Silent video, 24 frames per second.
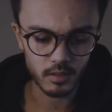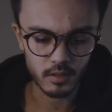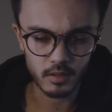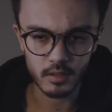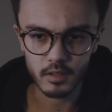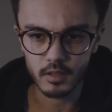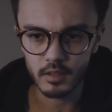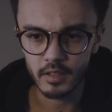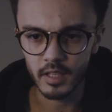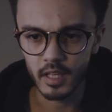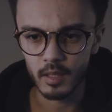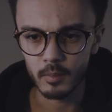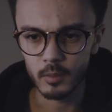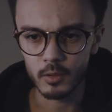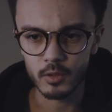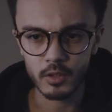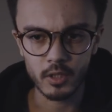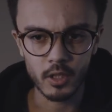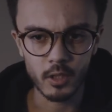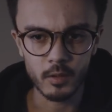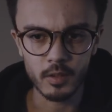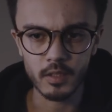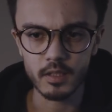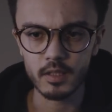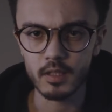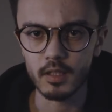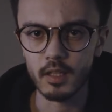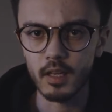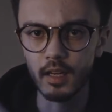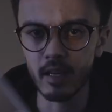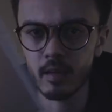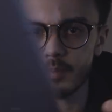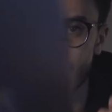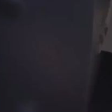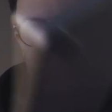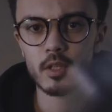It's the cable to go into the
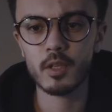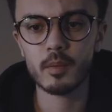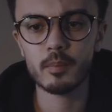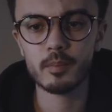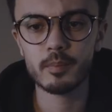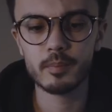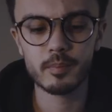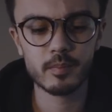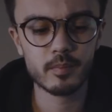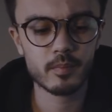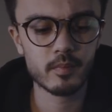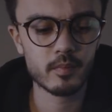laptop.